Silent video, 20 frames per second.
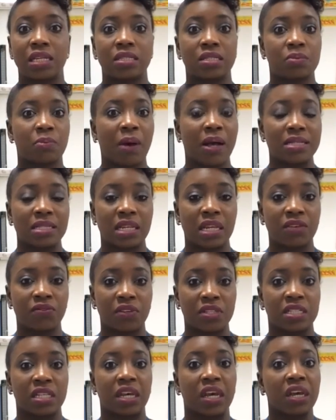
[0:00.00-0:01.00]
it's positive,
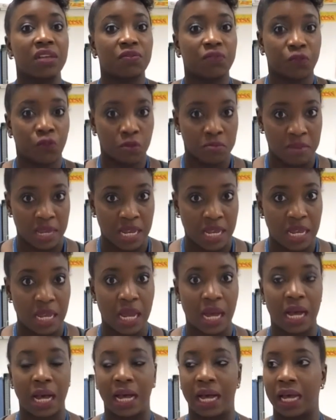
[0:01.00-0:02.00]
it's a good for
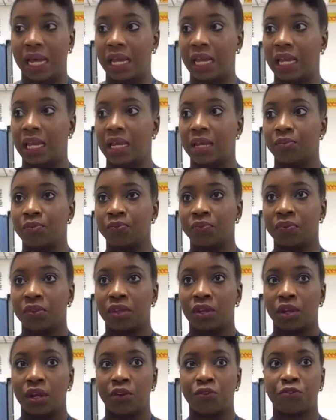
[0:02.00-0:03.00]
me. I
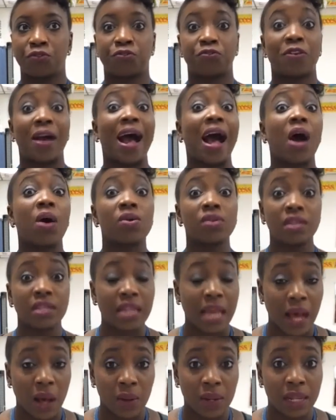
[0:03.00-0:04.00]
found
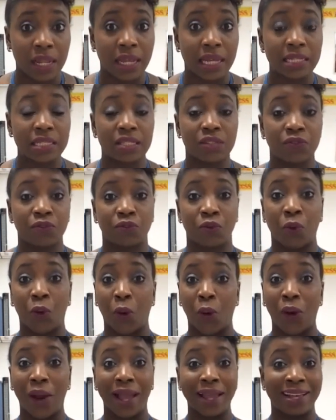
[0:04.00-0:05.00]
an outlet
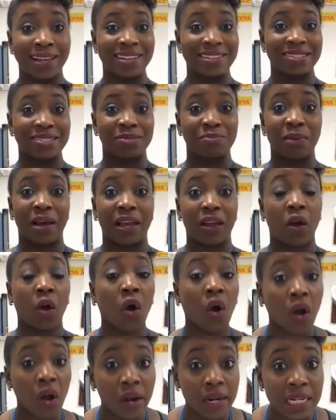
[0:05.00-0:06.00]
for, I guess, my
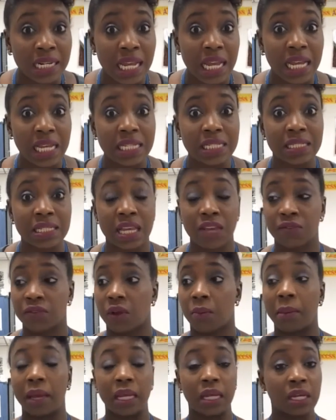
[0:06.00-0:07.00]
hard days. Even
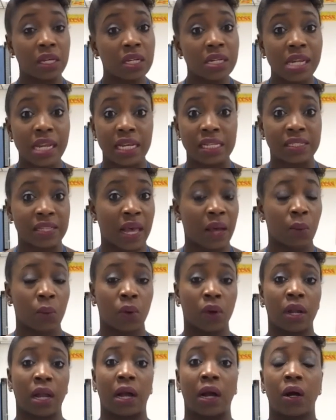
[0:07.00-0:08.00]
on my good days, I
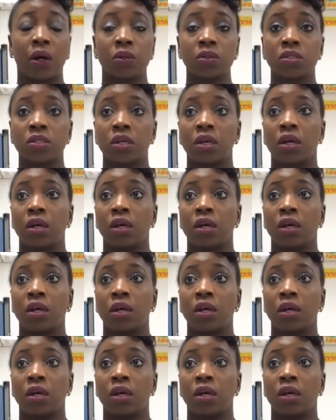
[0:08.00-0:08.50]
work out